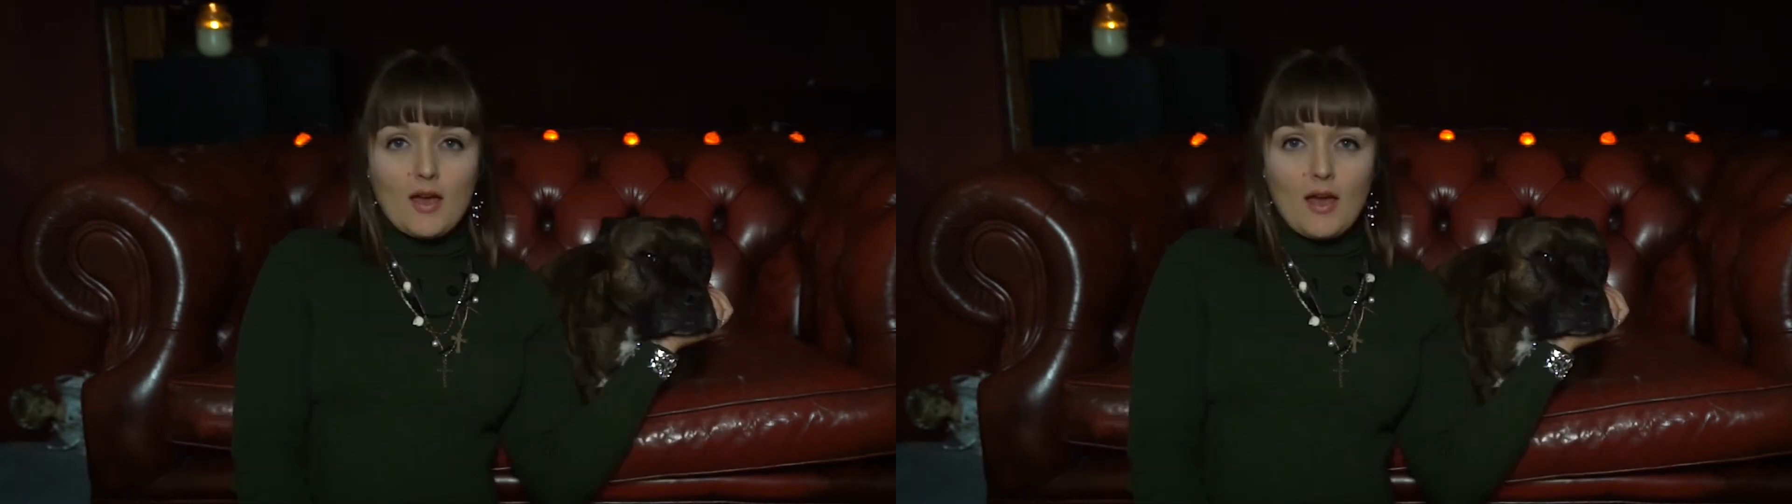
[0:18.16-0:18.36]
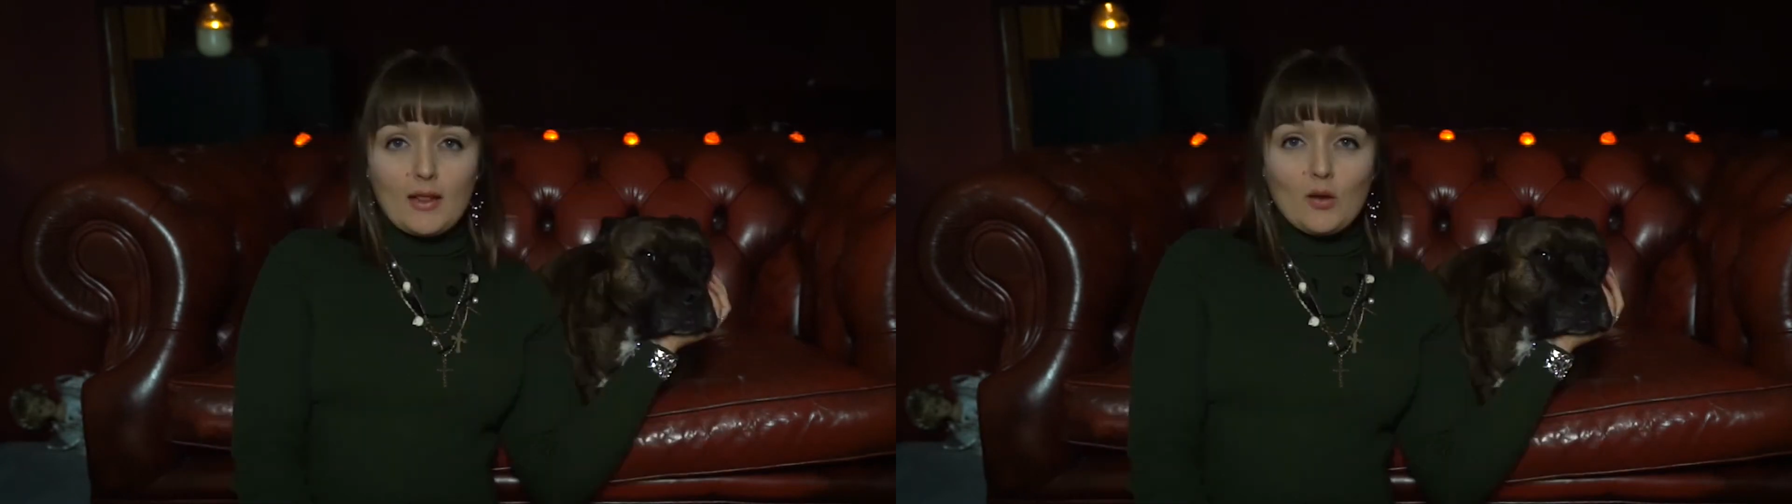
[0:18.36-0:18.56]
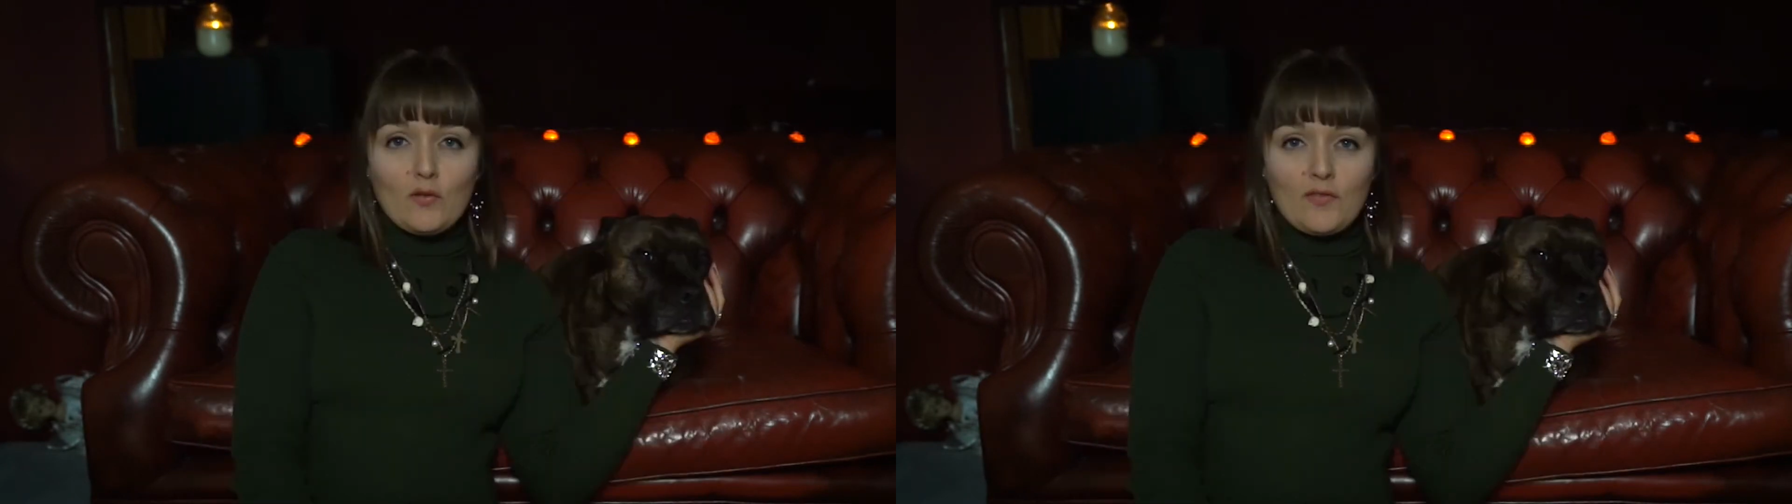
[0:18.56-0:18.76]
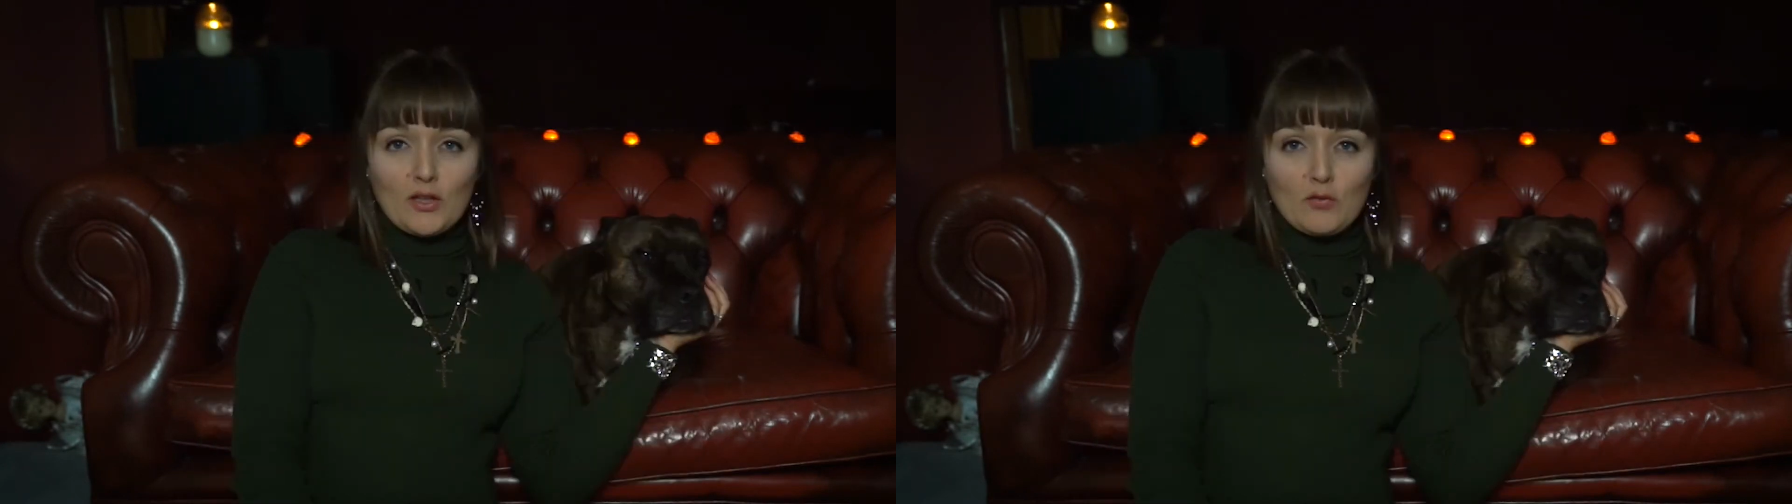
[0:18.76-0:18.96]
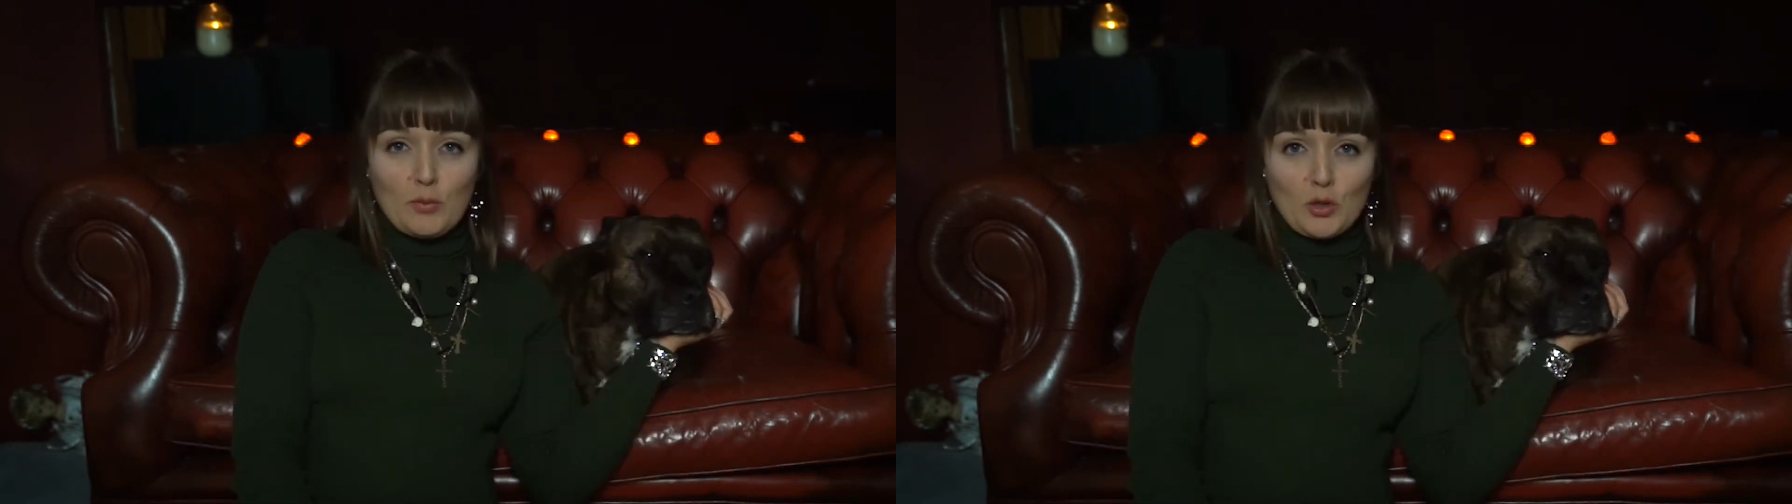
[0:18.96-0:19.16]
Hello,
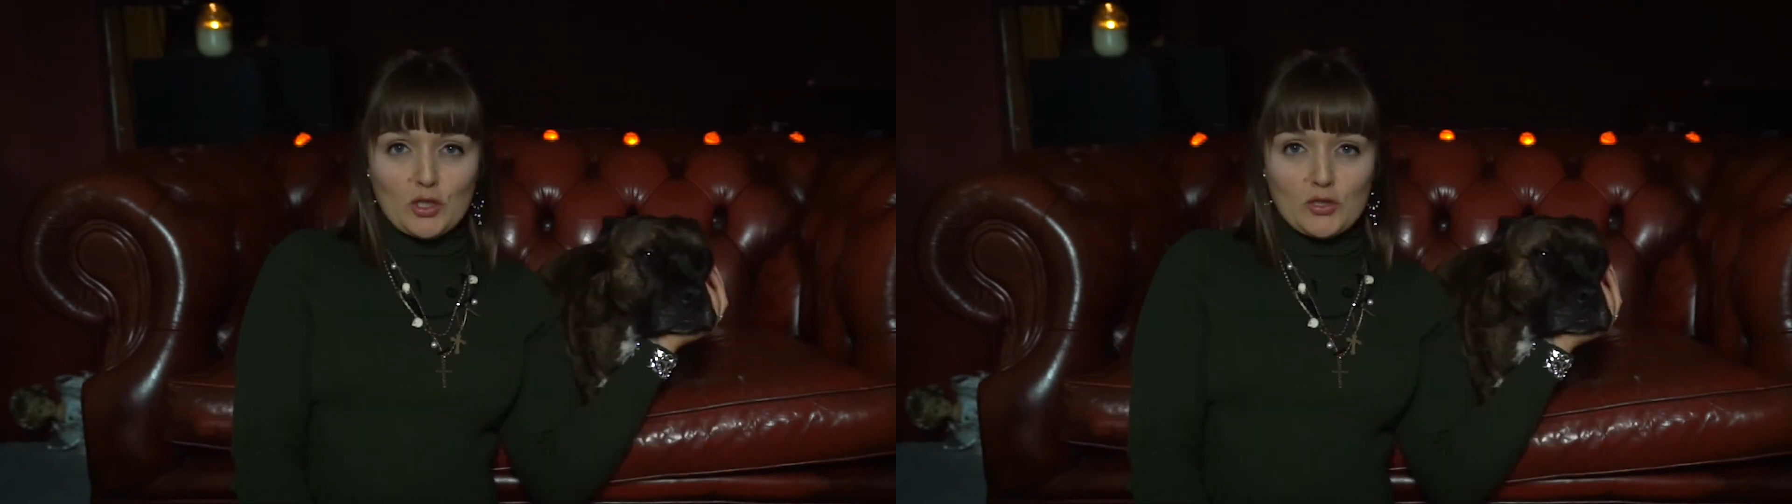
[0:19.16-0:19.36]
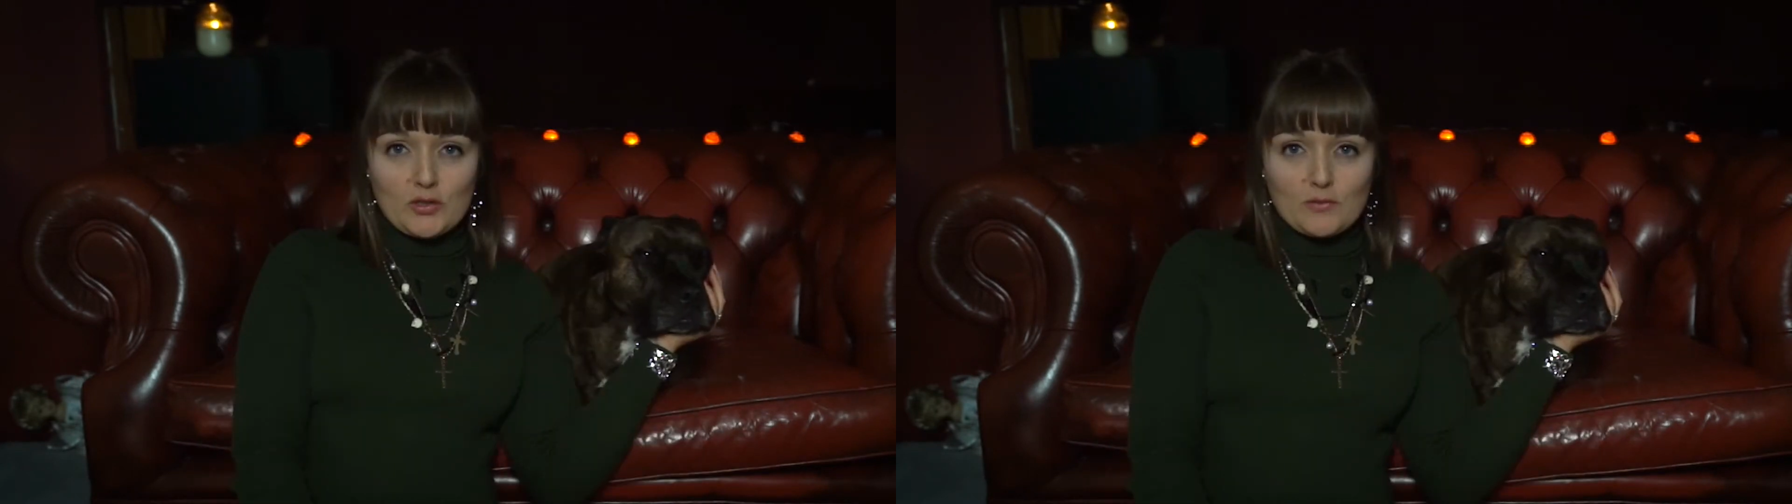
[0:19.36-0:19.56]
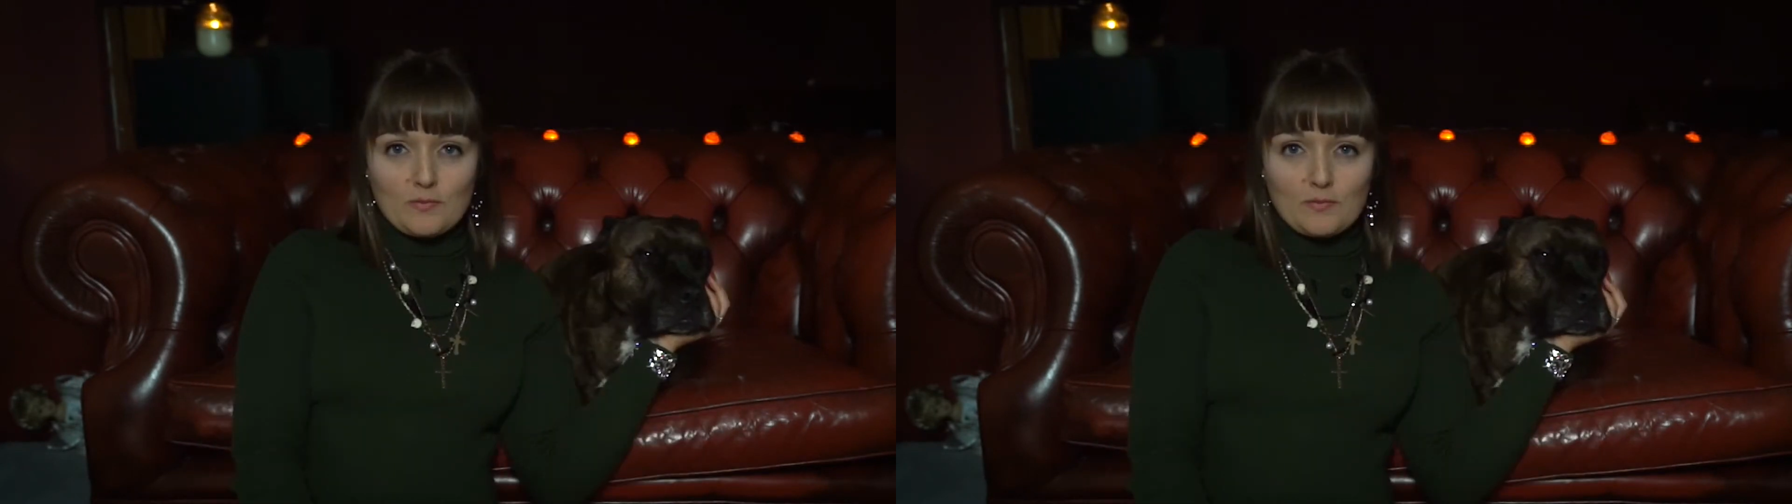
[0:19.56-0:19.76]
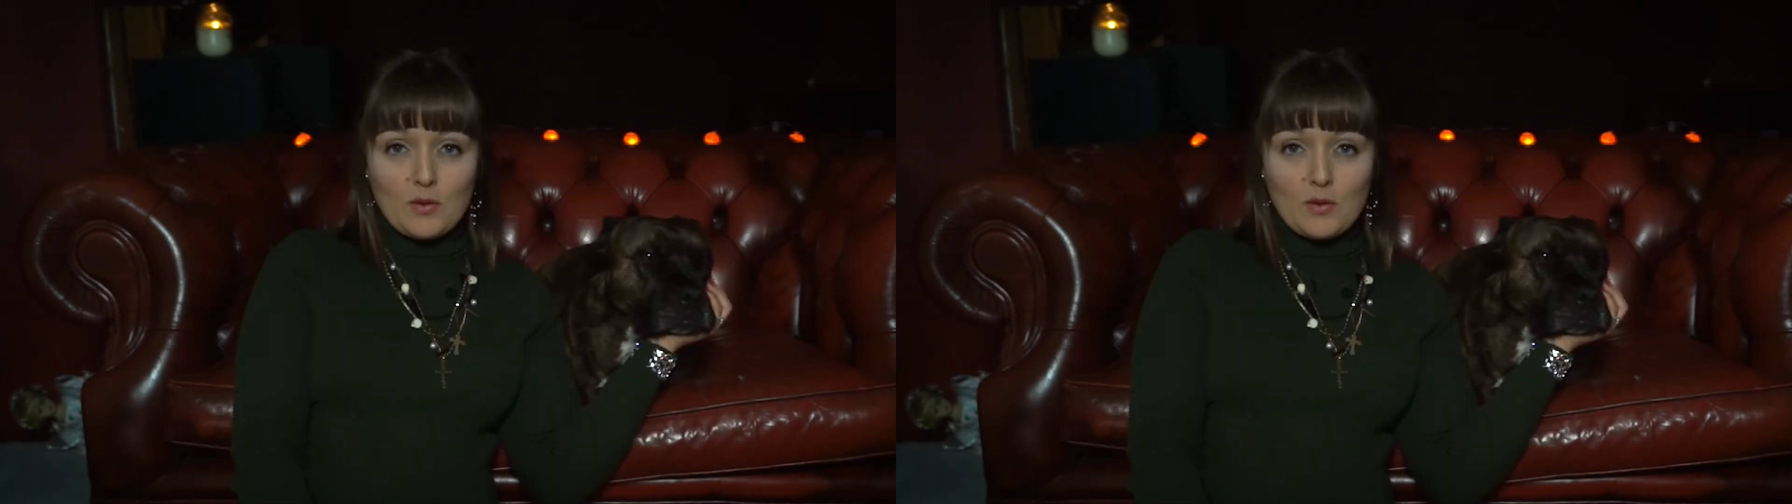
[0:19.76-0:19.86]
fellow ReBunkers.